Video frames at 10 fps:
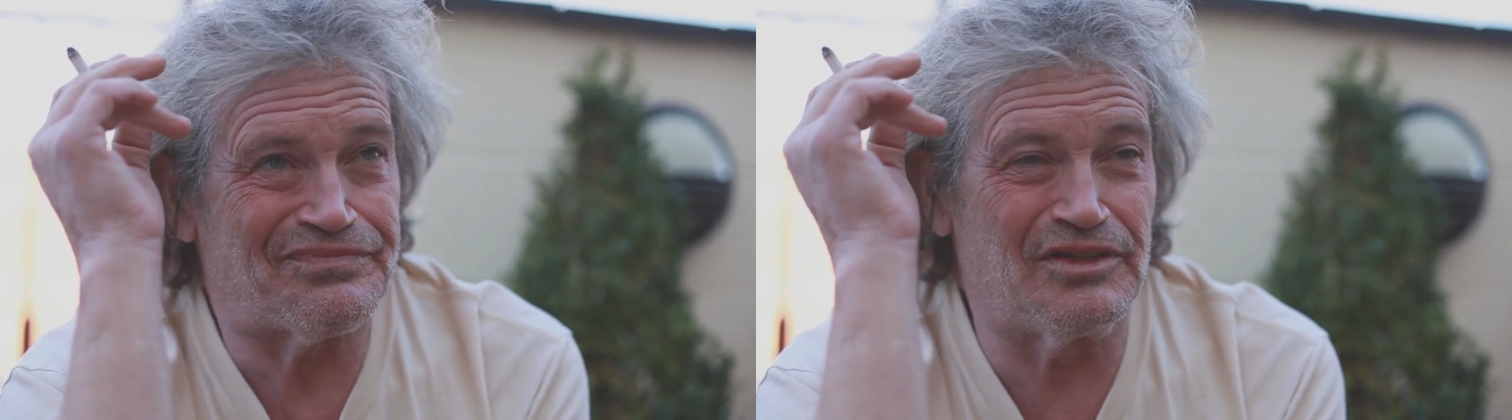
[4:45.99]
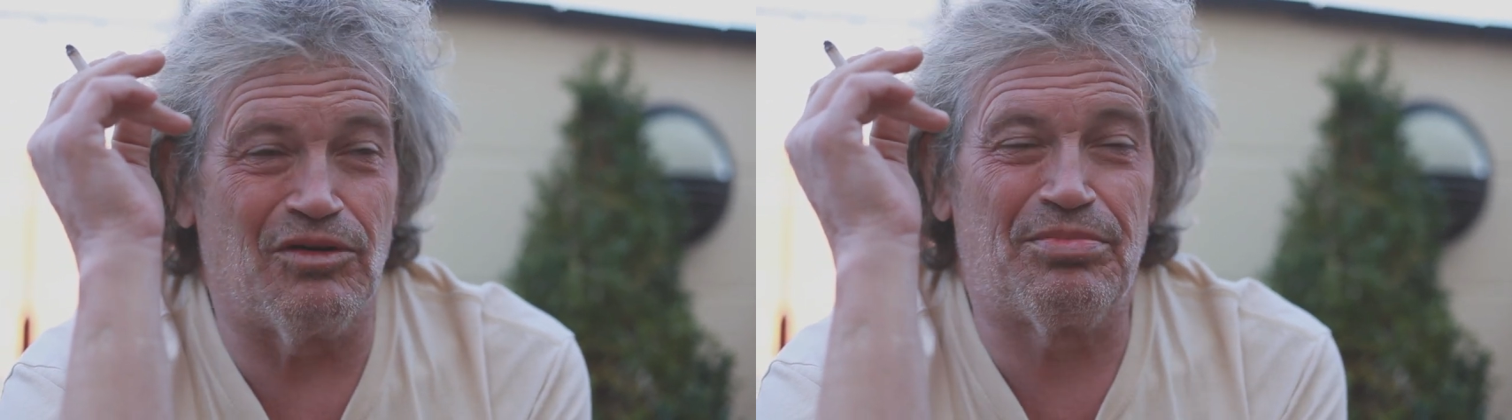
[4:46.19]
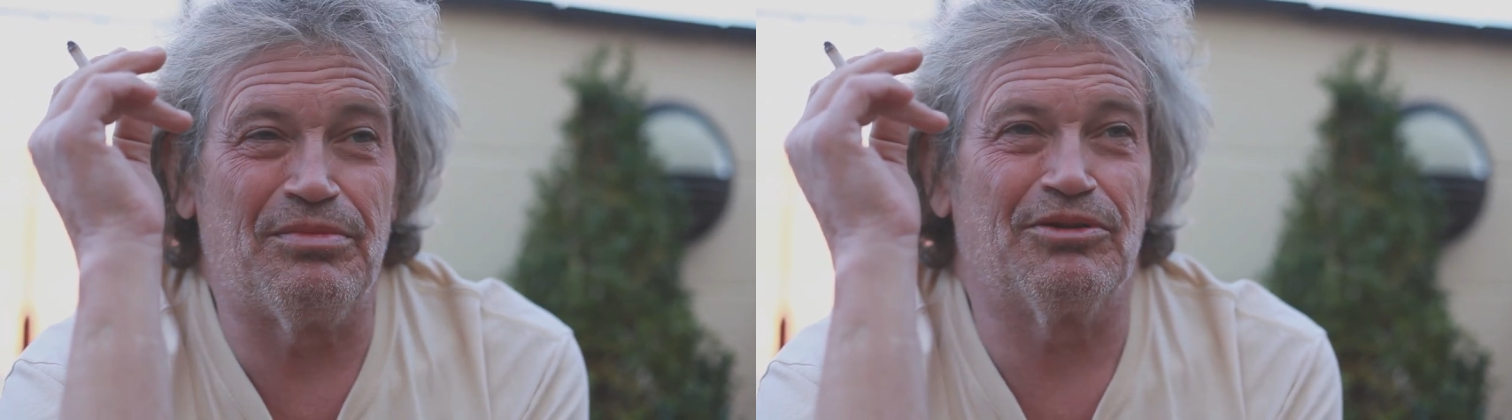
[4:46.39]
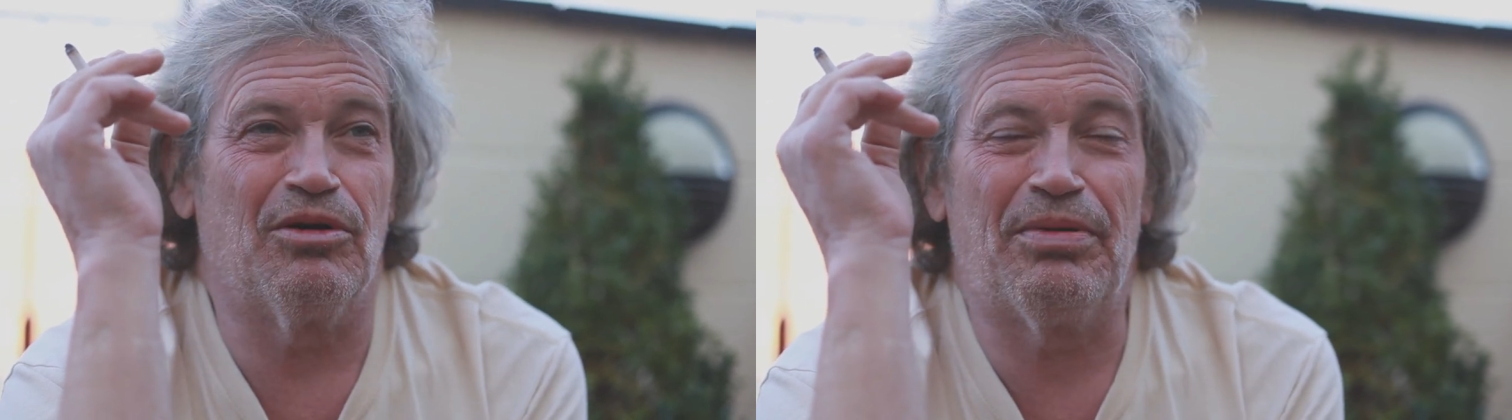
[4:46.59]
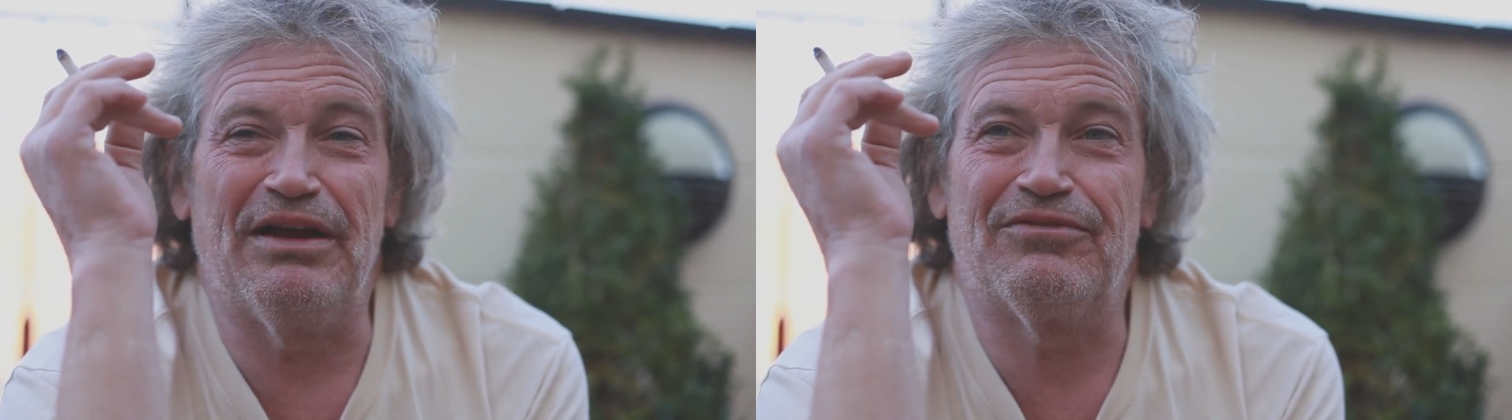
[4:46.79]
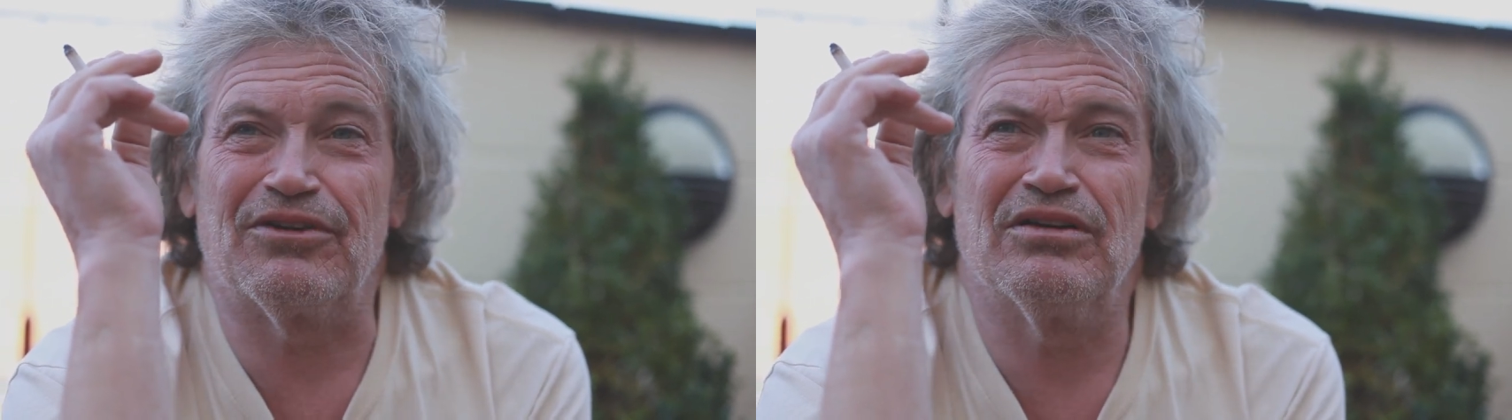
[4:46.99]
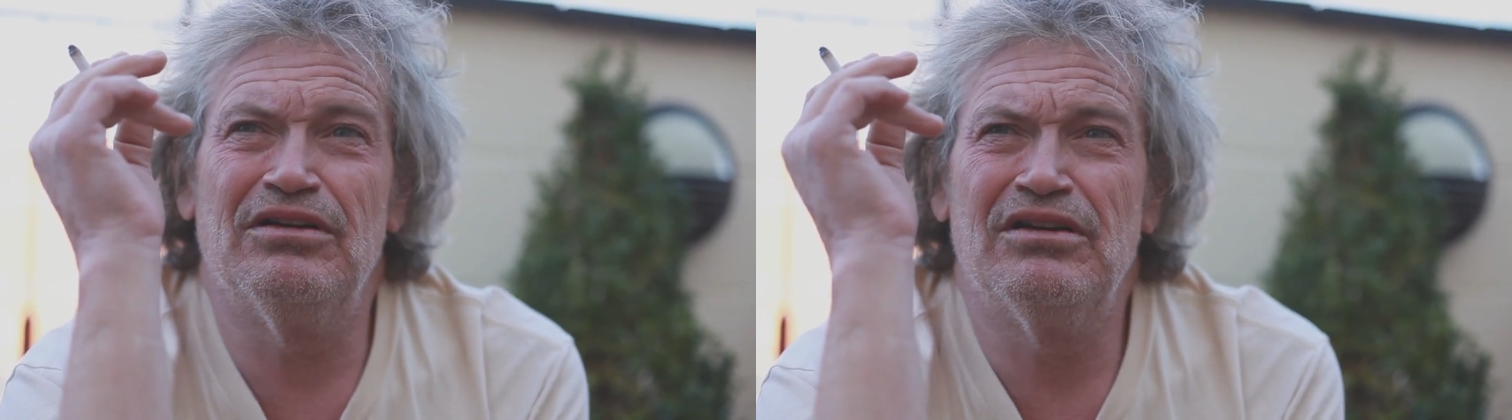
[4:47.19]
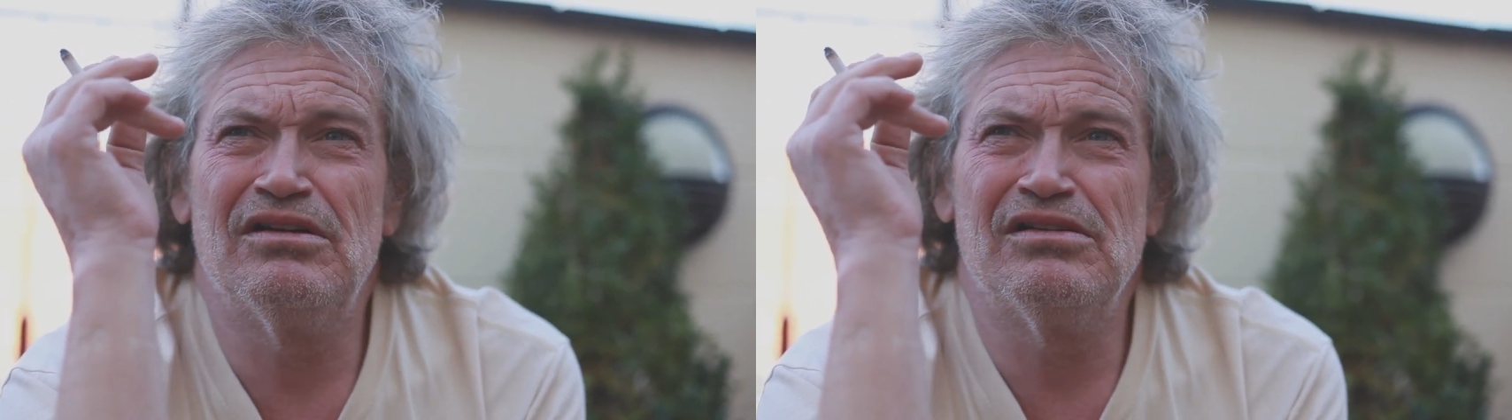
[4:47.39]
you know people don't pay for
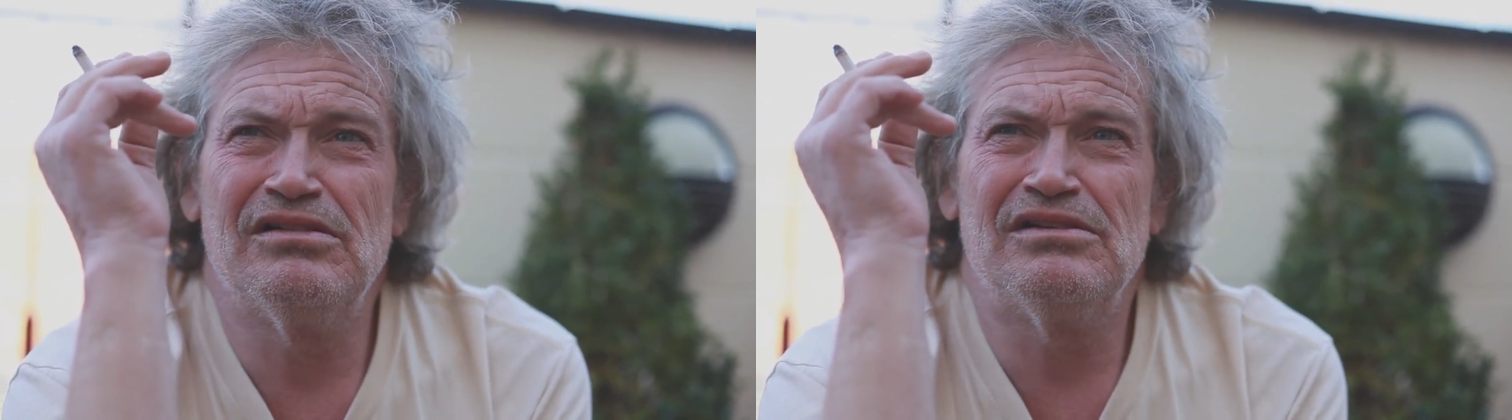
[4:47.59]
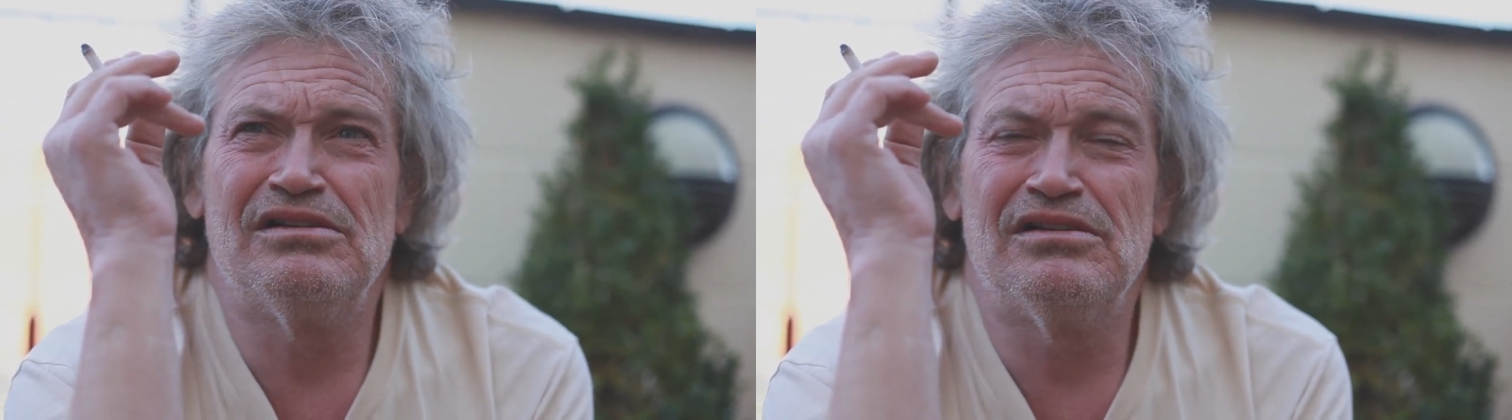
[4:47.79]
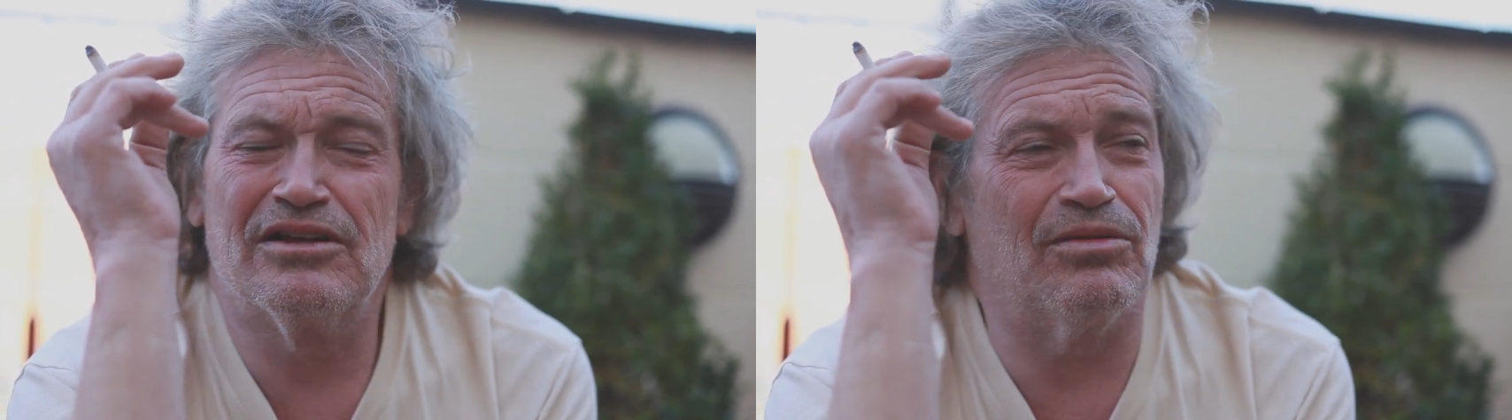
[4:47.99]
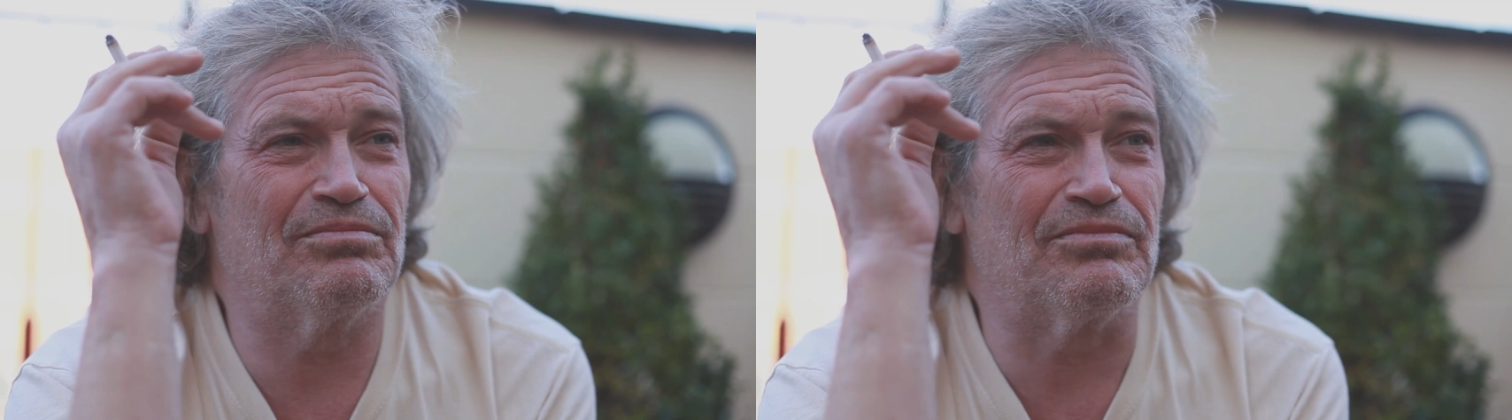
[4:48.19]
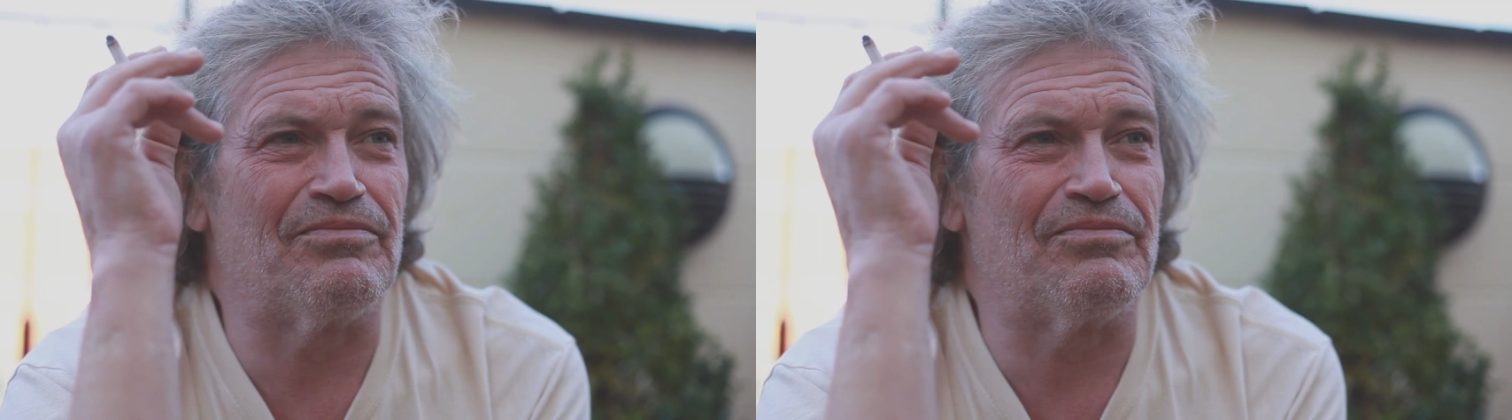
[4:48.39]
they don't